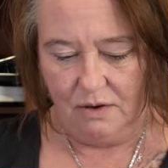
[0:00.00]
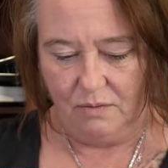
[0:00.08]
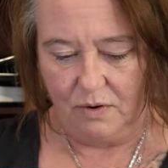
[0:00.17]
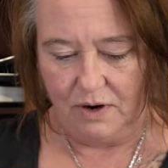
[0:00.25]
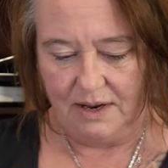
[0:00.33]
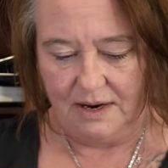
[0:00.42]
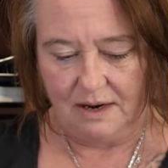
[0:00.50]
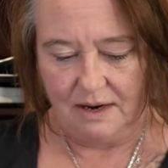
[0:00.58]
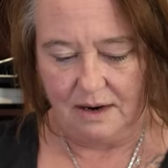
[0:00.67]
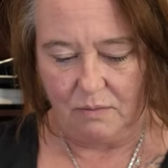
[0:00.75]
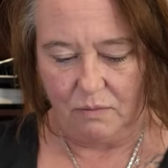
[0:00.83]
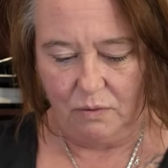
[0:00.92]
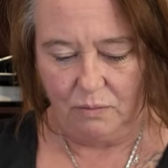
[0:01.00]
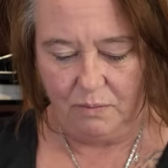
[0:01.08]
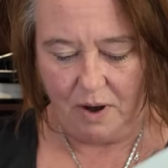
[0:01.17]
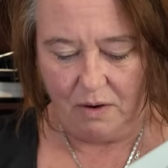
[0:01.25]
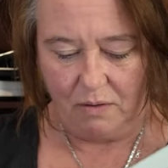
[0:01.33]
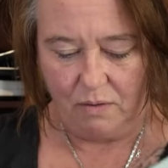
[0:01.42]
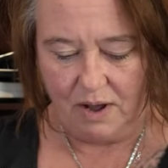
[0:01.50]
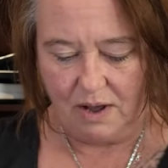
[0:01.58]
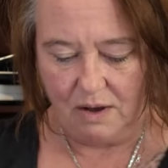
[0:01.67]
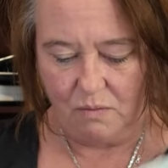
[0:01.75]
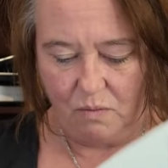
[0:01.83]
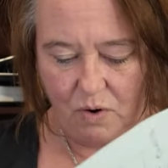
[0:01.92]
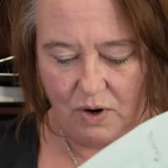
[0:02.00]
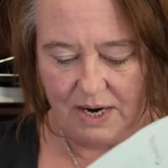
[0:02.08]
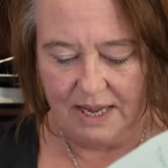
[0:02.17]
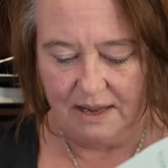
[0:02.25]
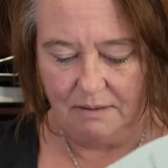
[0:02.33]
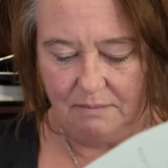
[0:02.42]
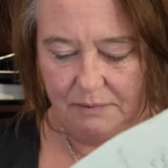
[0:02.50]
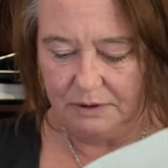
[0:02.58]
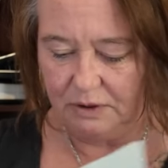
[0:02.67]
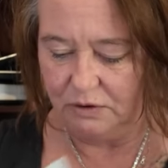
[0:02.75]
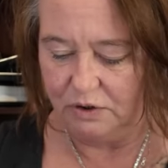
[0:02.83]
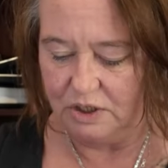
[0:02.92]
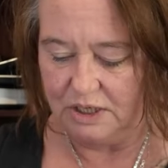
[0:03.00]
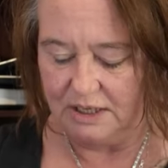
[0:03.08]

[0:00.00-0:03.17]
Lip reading: one in Walpole, and one in Boston.